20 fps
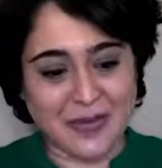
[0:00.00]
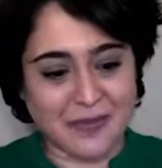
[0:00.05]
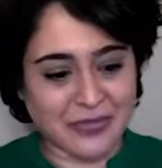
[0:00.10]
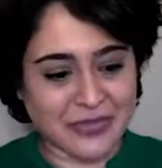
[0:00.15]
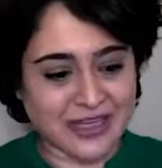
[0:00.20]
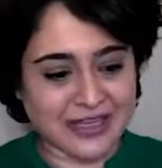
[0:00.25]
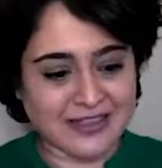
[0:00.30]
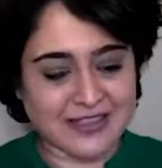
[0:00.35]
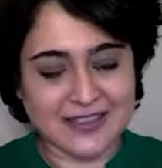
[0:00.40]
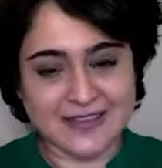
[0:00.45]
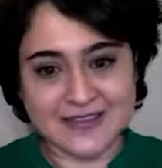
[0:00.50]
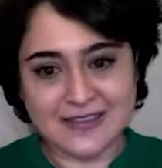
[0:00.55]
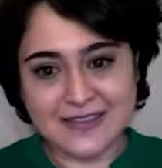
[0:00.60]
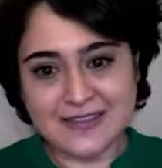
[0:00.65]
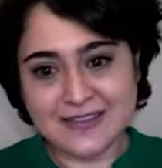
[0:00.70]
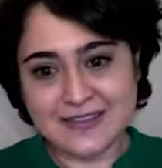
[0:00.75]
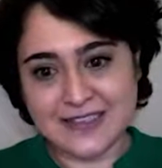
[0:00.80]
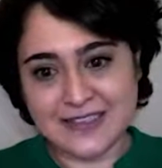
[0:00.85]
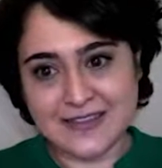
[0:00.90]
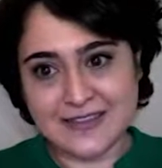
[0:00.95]
that
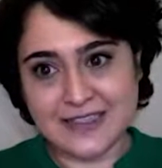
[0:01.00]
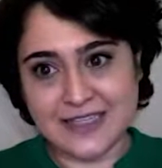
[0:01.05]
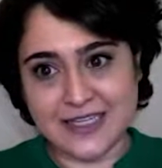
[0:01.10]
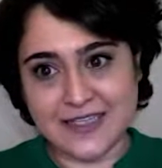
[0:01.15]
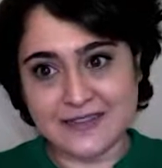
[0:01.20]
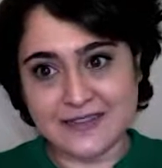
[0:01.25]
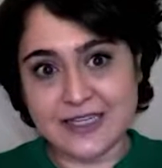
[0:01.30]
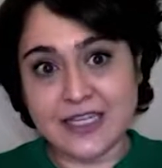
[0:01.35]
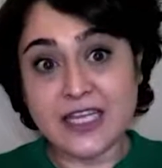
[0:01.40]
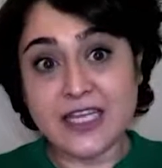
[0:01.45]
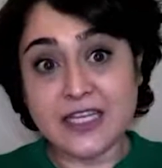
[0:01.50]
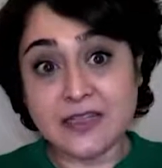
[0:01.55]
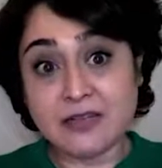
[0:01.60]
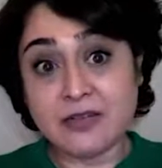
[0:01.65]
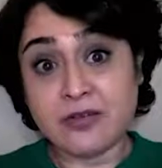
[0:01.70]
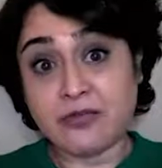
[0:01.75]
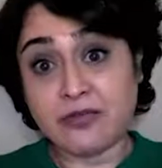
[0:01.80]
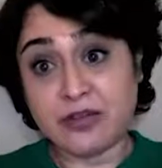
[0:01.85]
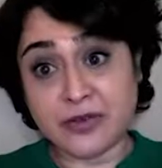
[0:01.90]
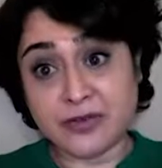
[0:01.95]
exists these days
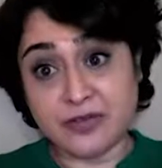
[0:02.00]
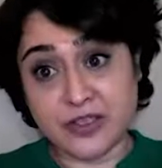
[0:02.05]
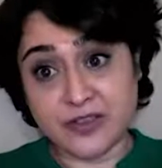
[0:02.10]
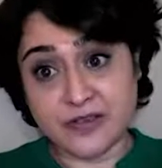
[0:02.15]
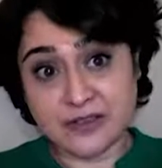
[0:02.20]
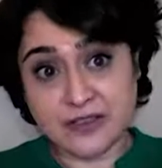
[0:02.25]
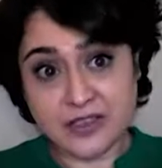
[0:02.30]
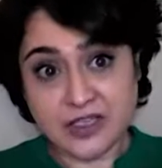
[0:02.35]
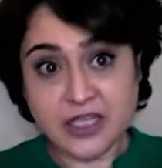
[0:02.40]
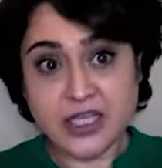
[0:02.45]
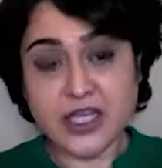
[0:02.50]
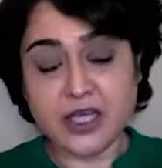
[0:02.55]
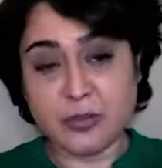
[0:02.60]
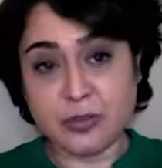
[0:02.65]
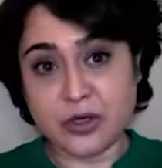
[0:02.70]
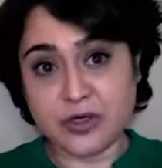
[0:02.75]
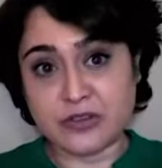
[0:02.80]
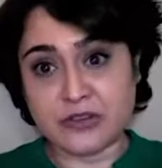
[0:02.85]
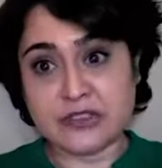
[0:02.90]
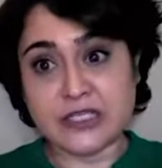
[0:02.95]
when we think
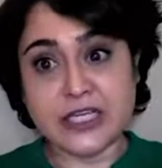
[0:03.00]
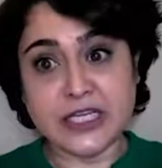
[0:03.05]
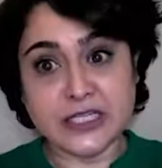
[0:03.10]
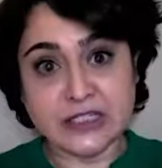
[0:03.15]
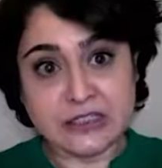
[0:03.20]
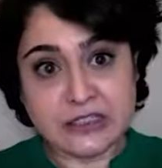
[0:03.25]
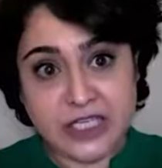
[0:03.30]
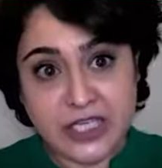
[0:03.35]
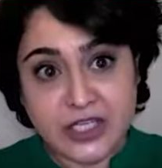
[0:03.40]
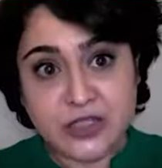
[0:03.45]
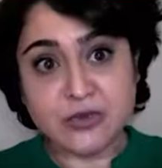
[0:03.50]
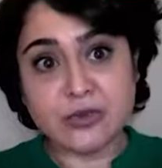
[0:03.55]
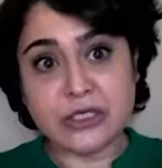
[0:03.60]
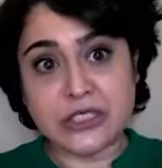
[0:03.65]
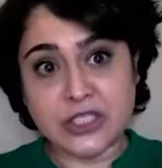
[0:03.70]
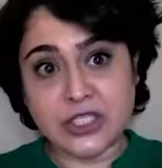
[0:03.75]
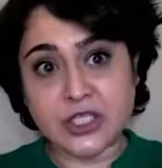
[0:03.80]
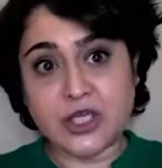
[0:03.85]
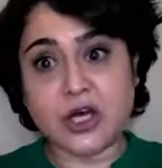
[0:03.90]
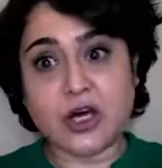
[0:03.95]
about the
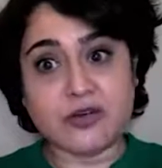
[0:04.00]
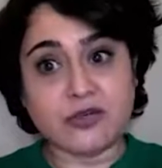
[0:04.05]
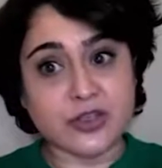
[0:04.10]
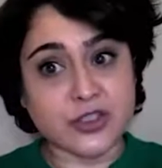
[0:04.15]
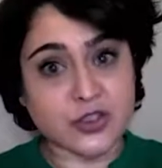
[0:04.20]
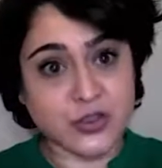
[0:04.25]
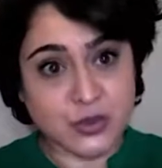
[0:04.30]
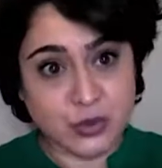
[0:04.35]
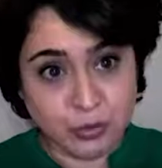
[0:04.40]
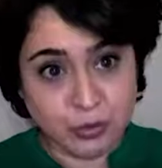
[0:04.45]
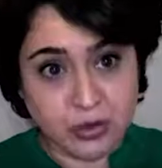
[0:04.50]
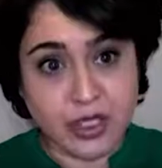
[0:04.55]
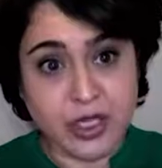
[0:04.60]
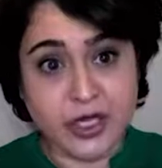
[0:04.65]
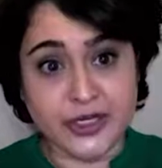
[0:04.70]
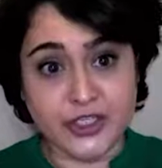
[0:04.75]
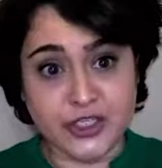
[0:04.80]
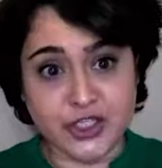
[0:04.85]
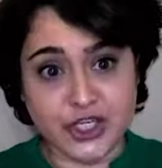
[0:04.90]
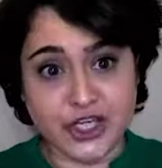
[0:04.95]
integrity of our
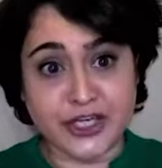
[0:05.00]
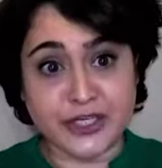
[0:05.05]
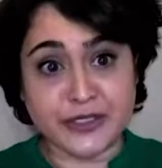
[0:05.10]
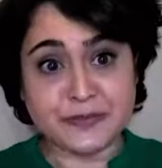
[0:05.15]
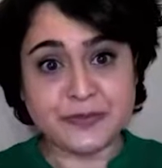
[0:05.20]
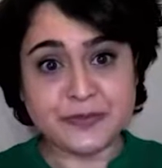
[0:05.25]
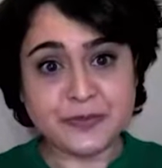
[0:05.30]
supply chain.